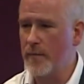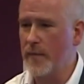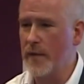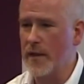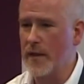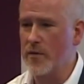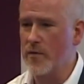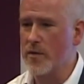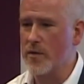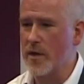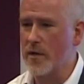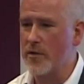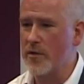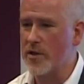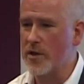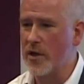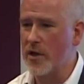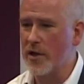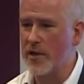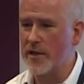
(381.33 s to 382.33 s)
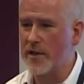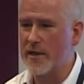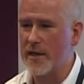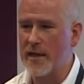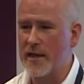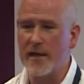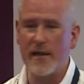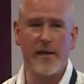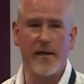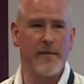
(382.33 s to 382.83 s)
There's also
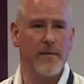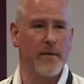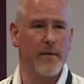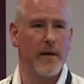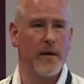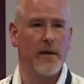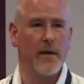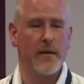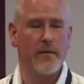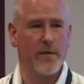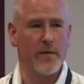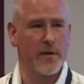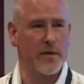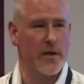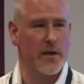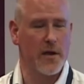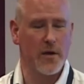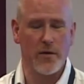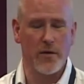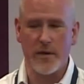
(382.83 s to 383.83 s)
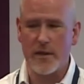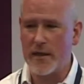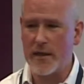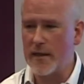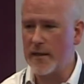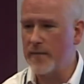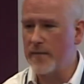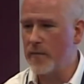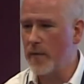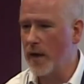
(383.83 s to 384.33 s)
CERT-C for
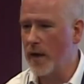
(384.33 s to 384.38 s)
security,